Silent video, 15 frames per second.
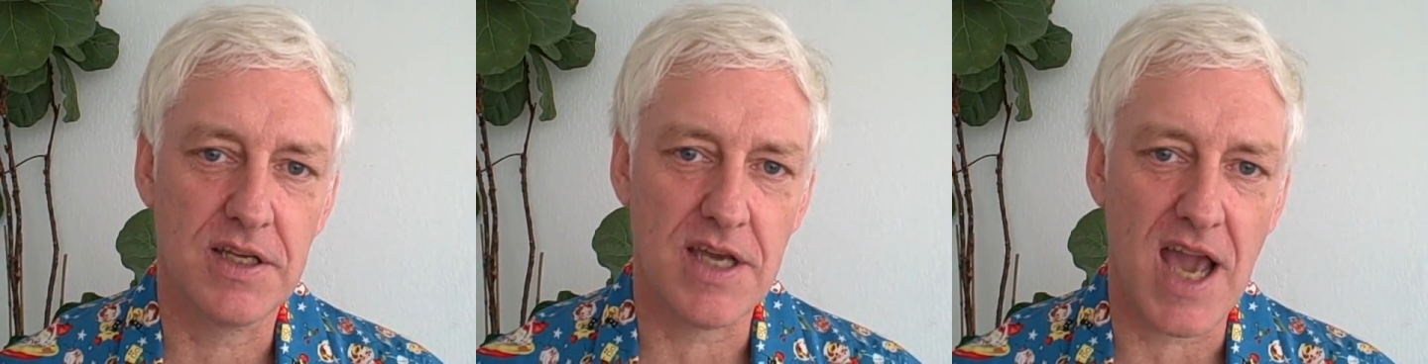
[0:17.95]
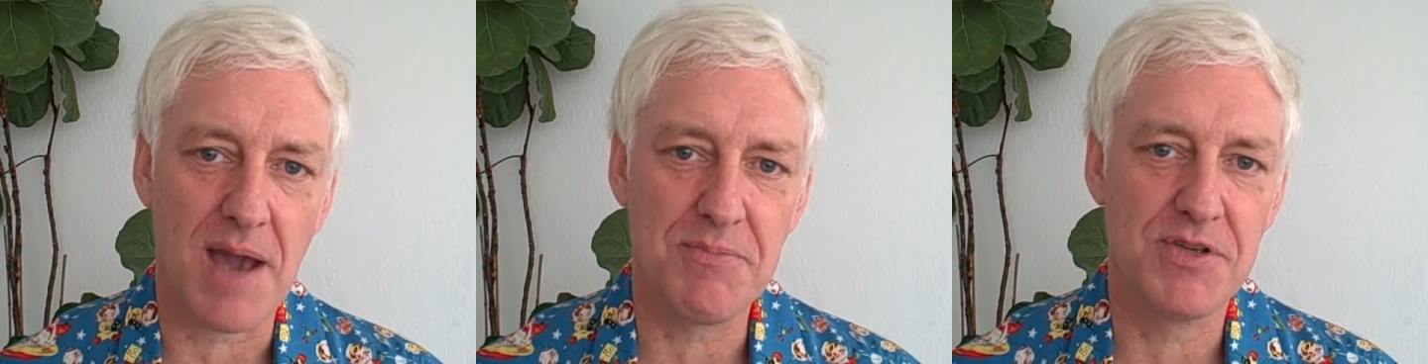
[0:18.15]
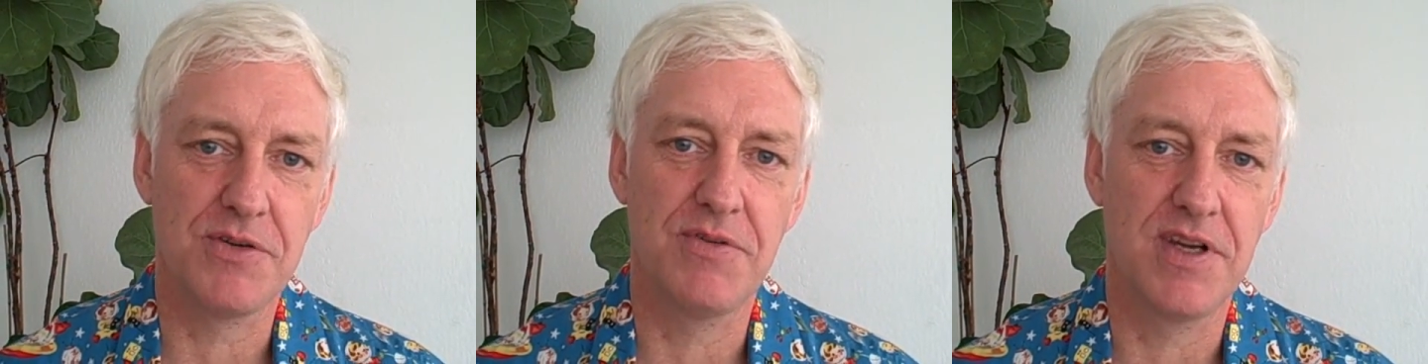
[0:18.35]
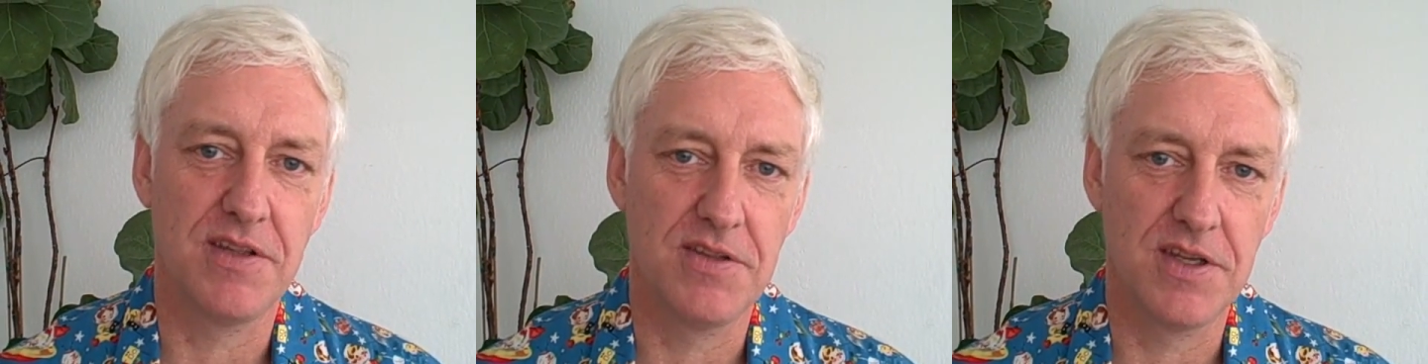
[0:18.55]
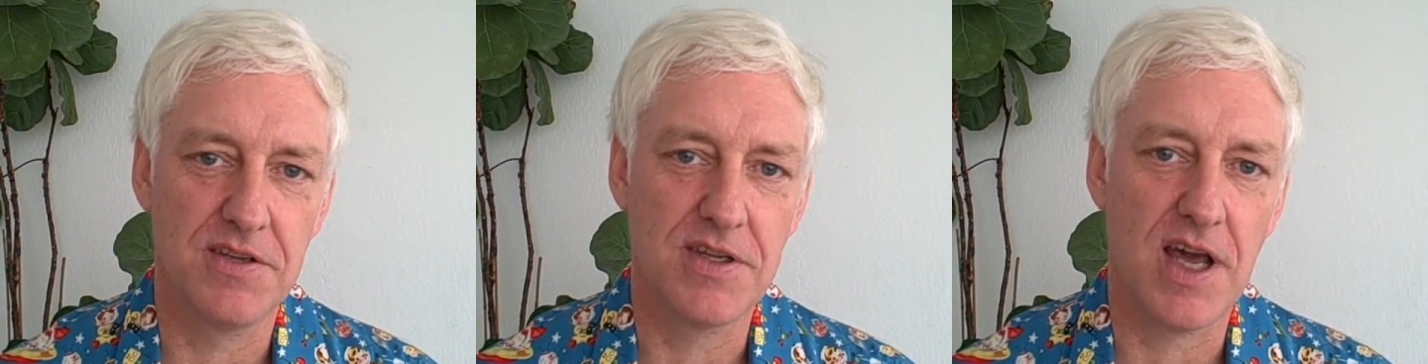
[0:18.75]

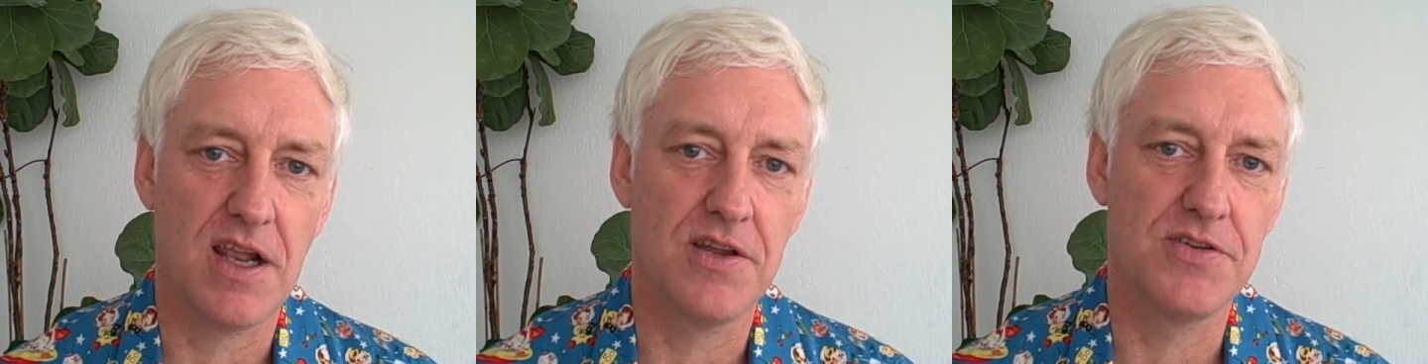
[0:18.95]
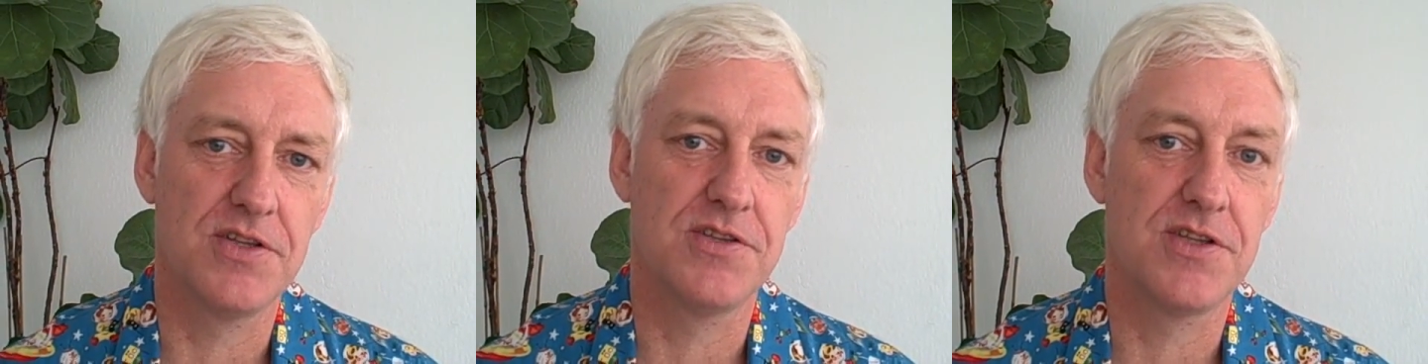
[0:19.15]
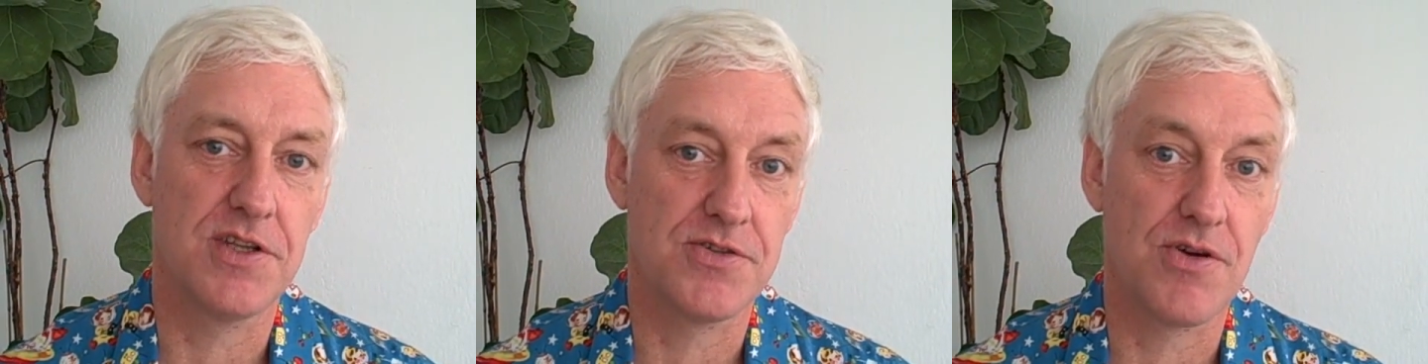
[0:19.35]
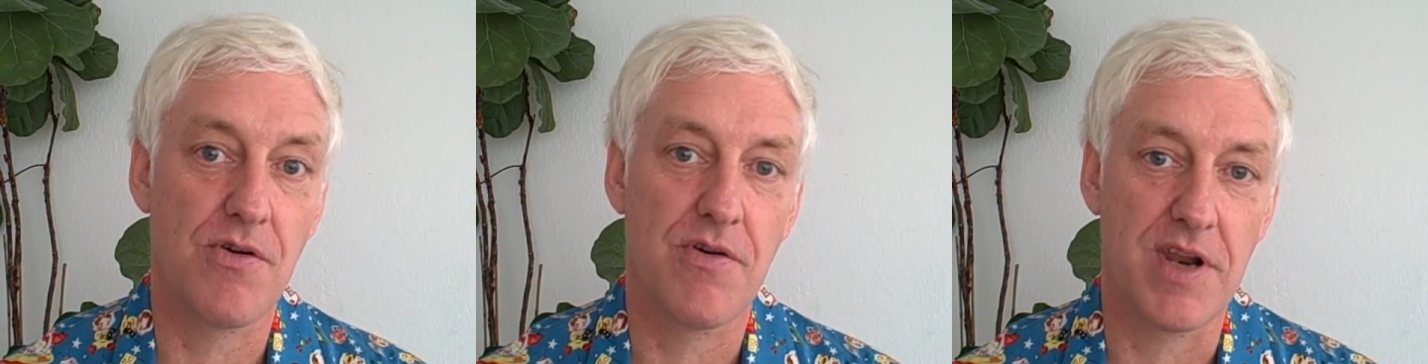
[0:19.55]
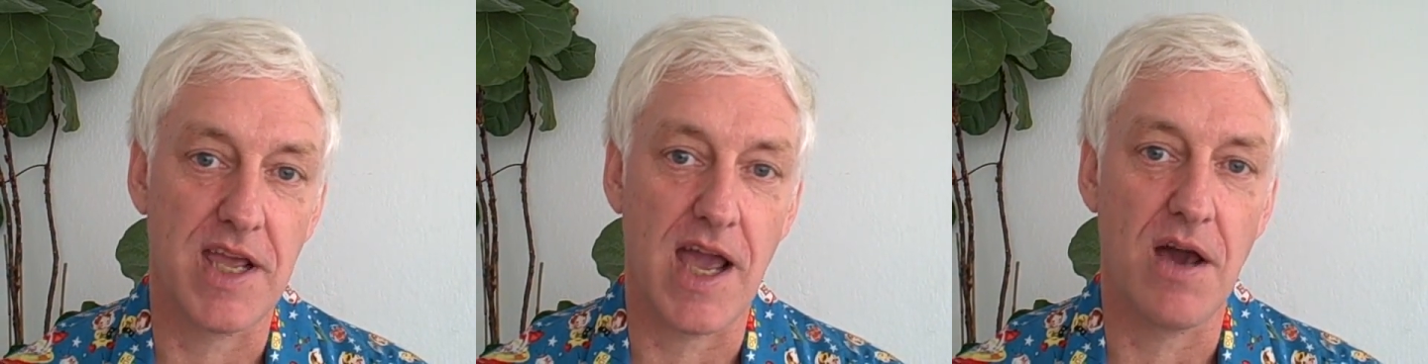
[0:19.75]
capturing the intelligence that's
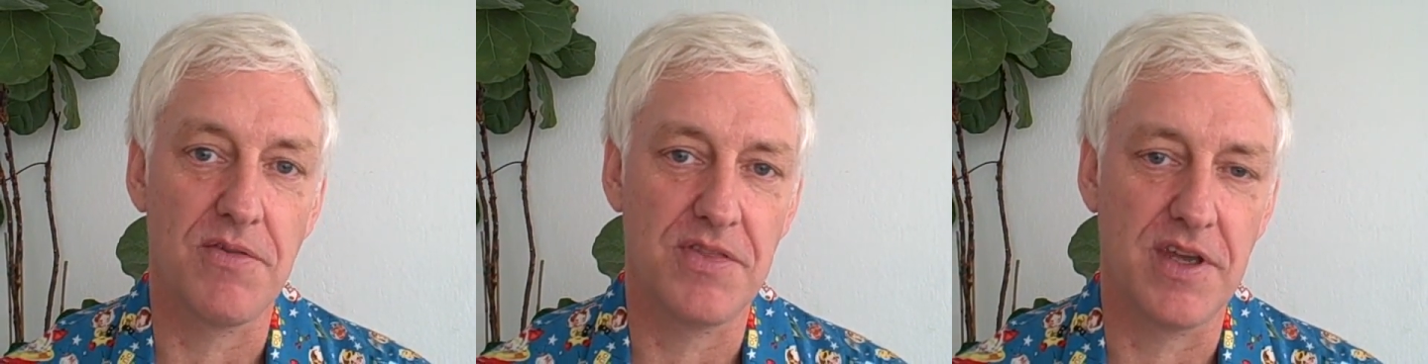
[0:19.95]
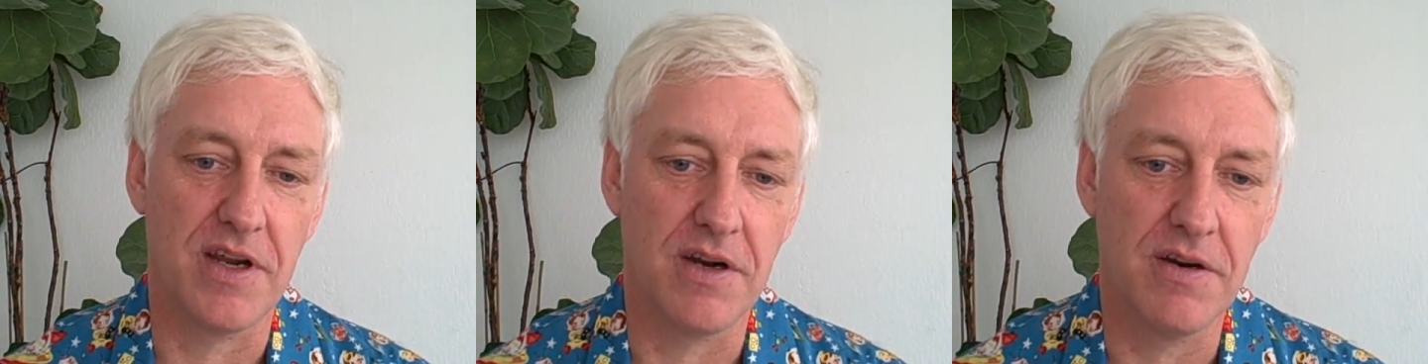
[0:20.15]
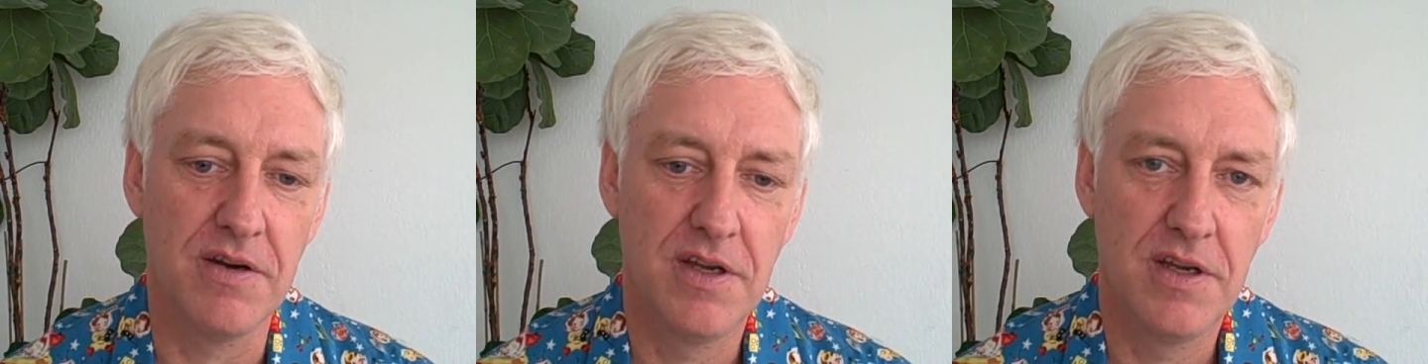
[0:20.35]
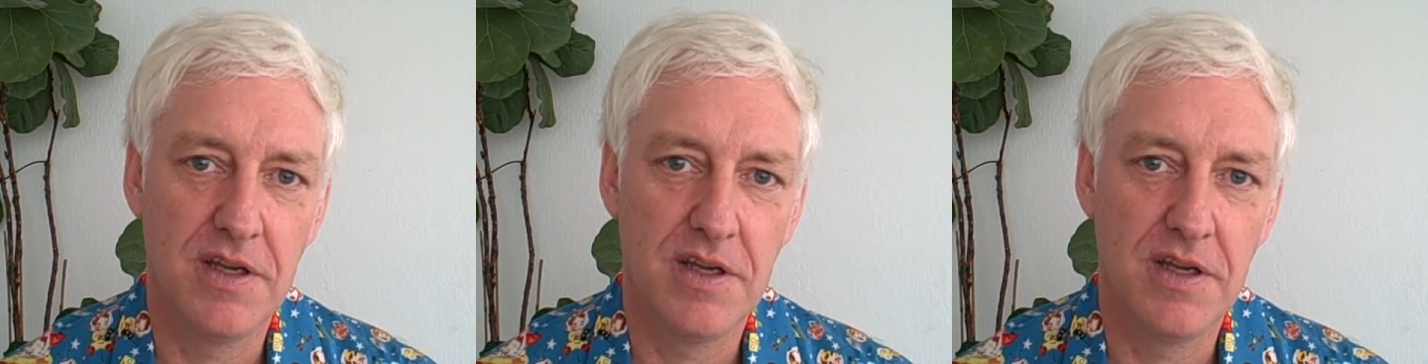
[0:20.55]
already out there